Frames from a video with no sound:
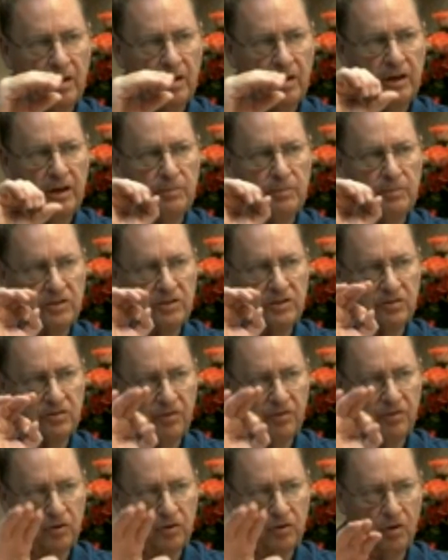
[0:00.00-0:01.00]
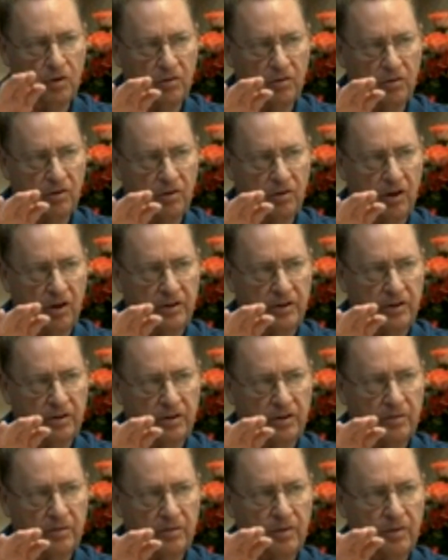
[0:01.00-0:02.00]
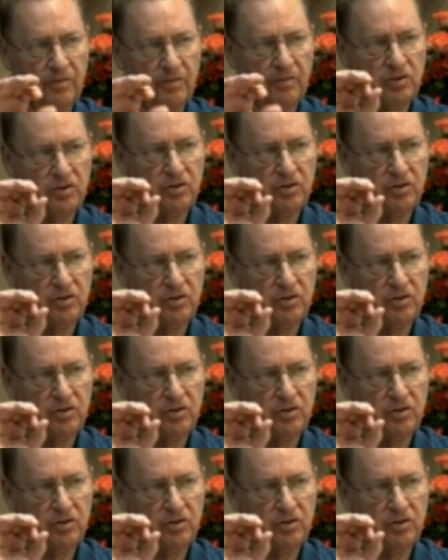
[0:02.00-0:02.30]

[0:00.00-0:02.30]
it emits a photon of light of a